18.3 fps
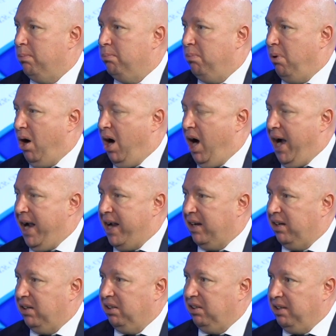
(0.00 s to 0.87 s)

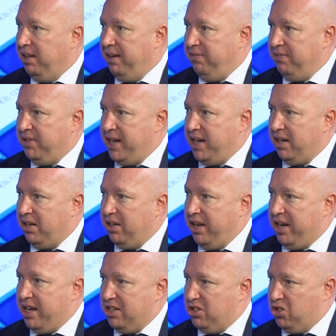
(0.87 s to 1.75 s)
by lifting
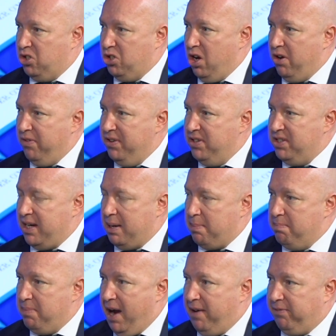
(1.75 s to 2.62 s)
the
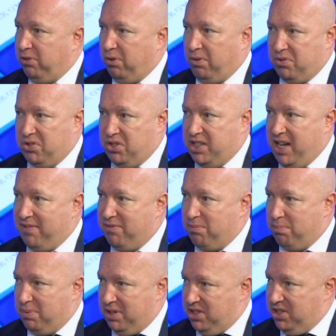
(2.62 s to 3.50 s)
servicing buffer of
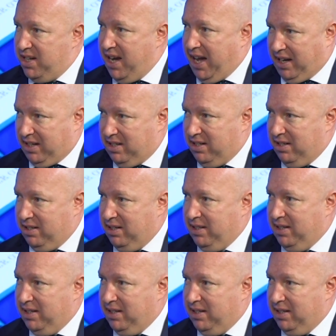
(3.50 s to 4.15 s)
7%.